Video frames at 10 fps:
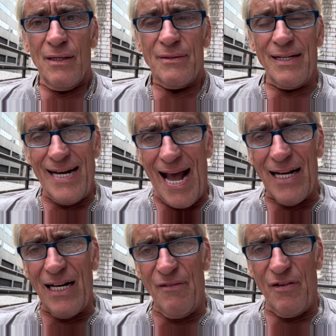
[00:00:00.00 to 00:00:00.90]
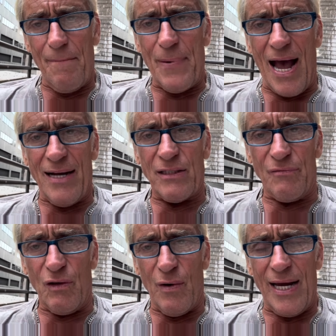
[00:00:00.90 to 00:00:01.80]
the negative impact of
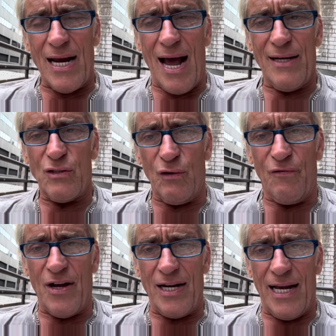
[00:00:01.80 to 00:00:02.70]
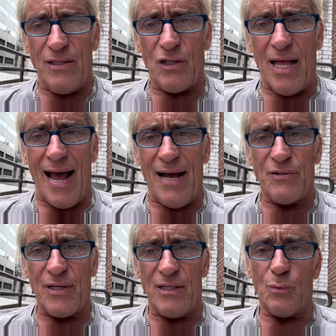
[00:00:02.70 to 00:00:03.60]
the rate hikes to financial
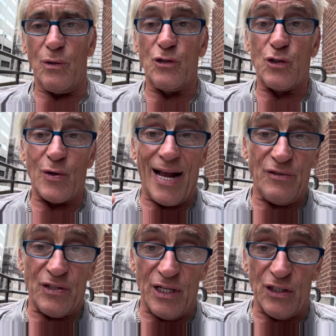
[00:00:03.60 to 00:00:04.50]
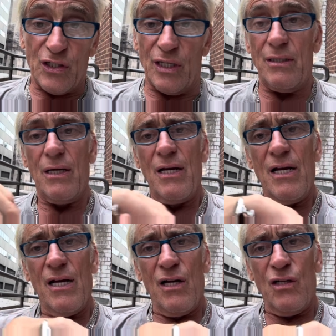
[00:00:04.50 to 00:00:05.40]
assets will transition
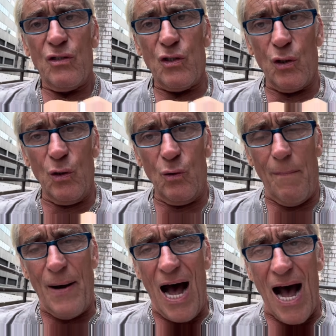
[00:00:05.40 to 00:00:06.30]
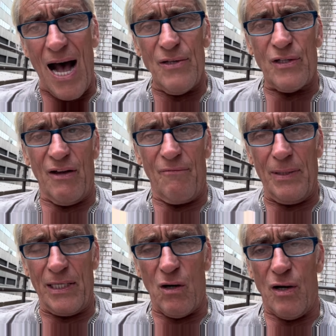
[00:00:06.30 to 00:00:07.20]
to positive
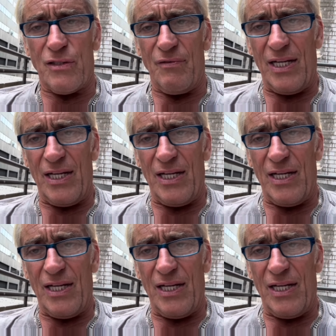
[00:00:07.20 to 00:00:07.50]
because of